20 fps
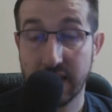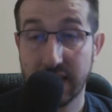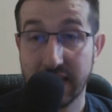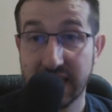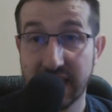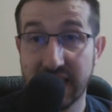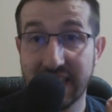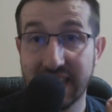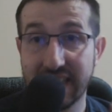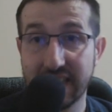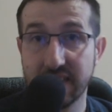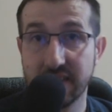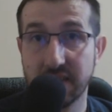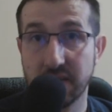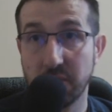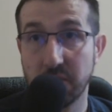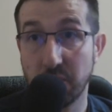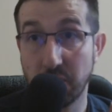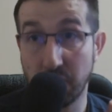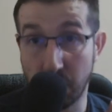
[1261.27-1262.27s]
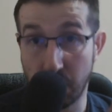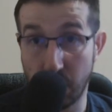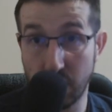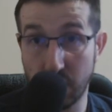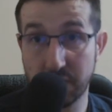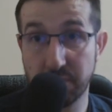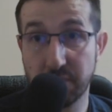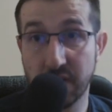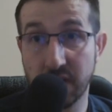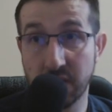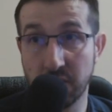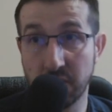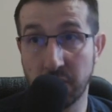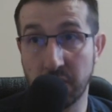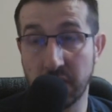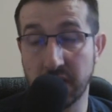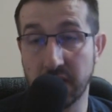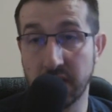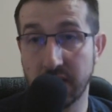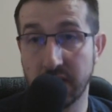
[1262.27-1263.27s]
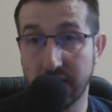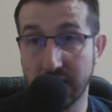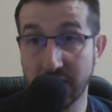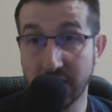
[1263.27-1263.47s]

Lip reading: he is most probably a